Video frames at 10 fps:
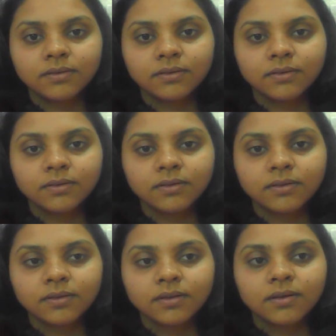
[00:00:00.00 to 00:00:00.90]

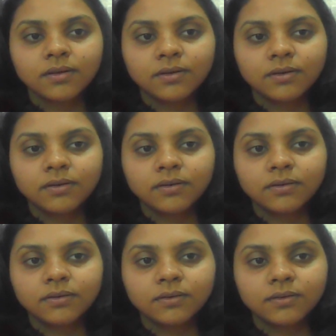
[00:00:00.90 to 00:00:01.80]

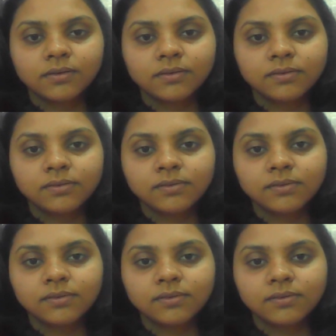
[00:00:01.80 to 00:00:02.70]

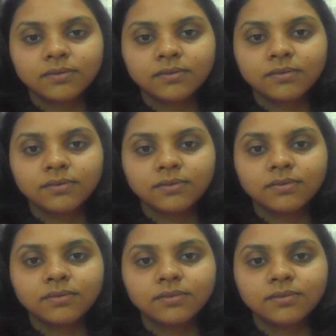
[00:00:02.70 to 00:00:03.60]

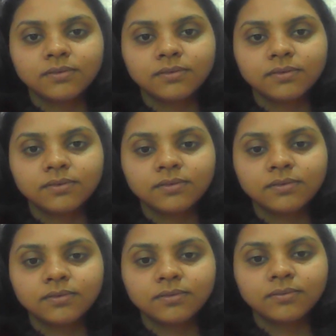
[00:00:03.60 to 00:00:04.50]

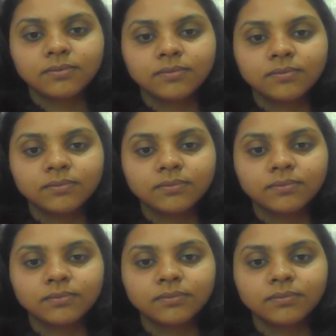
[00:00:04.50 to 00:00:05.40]

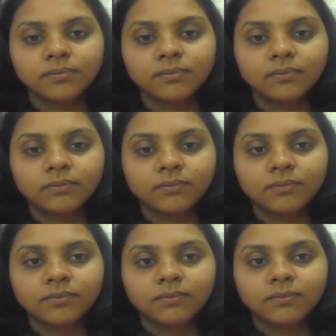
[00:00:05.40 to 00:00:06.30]

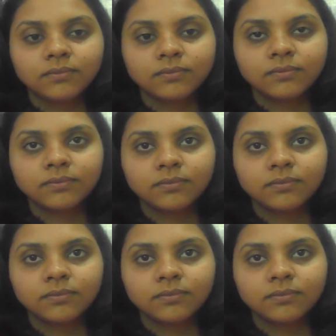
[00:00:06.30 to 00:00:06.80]
This person isn't speaking.